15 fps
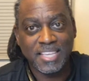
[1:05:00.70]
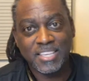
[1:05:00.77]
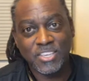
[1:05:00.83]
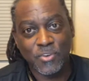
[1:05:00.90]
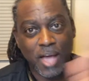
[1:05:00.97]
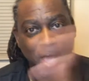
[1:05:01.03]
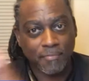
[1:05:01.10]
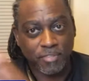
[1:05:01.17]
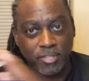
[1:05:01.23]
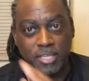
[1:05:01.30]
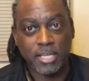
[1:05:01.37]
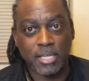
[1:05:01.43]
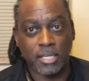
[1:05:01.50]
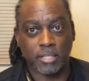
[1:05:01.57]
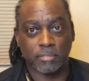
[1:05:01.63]
You have to
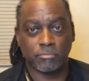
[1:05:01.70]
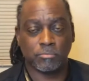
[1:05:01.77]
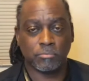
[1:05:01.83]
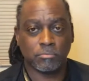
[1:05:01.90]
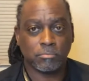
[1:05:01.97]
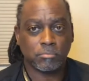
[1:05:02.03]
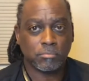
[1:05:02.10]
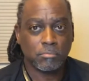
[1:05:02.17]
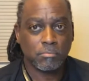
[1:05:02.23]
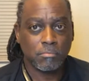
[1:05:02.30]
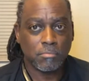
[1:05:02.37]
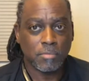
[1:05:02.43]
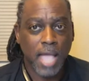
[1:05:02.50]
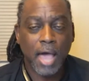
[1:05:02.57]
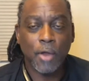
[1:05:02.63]
kill it.
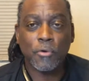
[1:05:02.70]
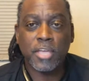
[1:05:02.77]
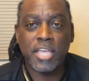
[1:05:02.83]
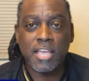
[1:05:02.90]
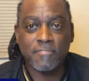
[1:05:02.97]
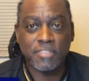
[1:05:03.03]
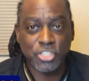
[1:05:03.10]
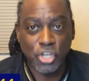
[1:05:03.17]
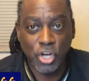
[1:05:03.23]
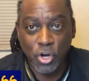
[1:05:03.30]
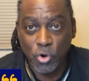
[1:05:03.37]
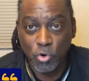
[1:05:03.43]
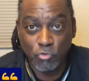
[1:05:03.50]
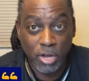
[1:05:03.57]
I don't care if it's your own